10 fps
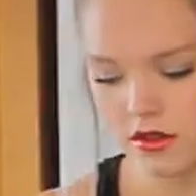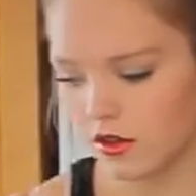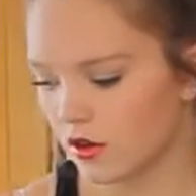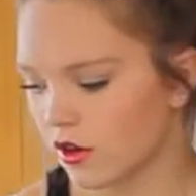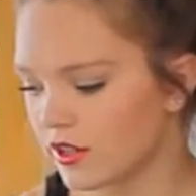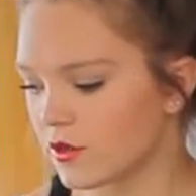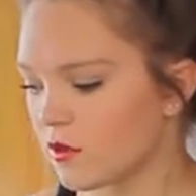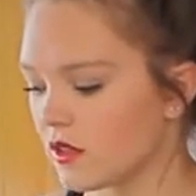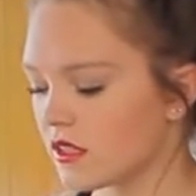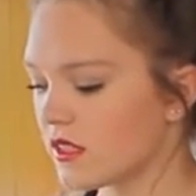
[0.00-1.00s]
You're going to
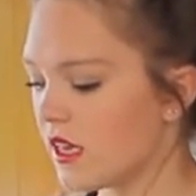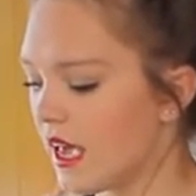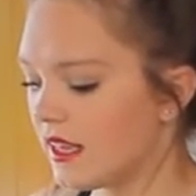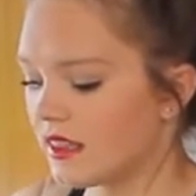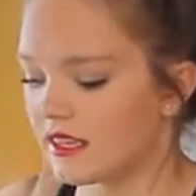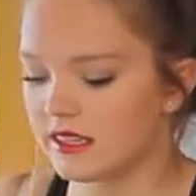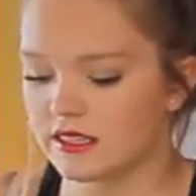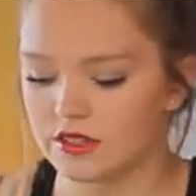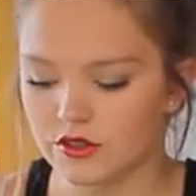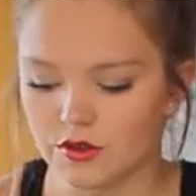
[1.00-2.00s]
want to add
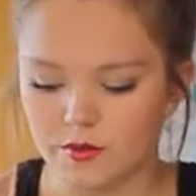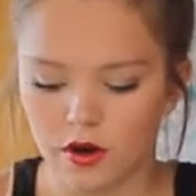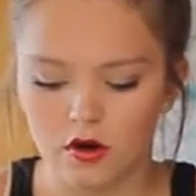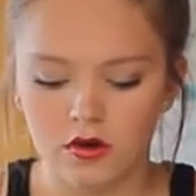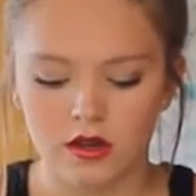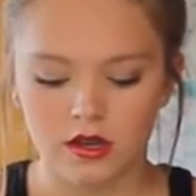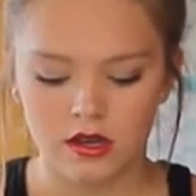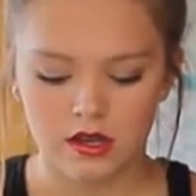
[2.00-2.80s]
these to your bowl,